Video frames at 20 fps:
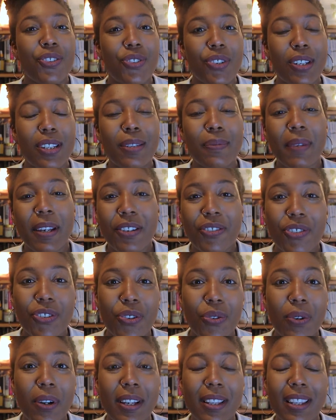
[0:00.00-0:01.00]
just make
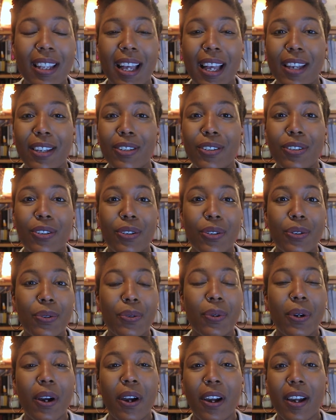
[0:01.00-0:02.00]
sure that
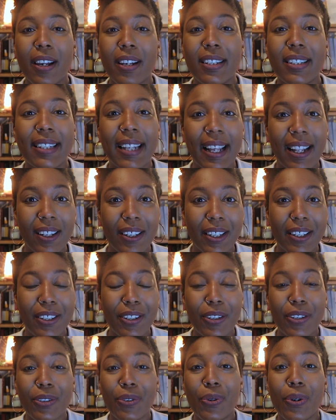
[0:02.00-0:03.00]
you are
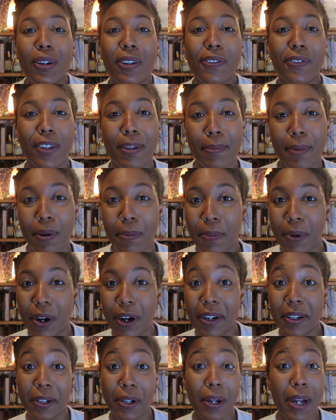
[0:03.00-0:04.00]
telling your female
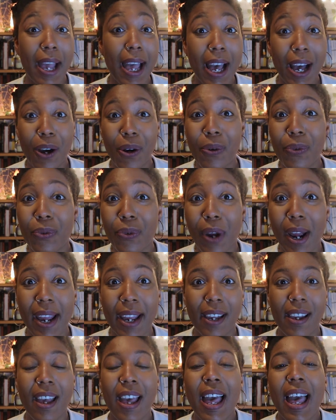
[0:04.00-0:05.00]
partner
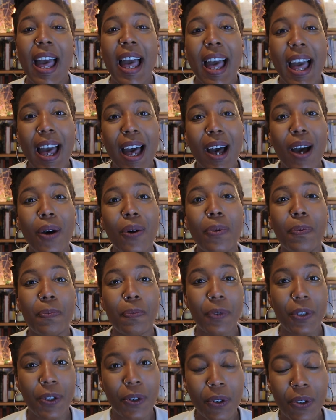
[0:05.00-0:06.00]
outright how
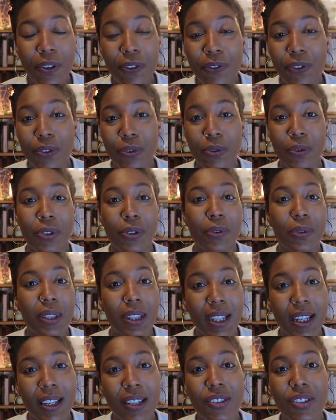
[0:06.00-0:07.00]
beautiful you
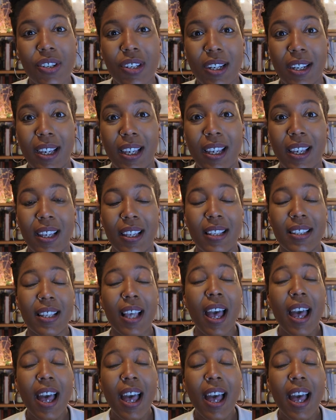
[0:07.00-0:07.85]
think she is,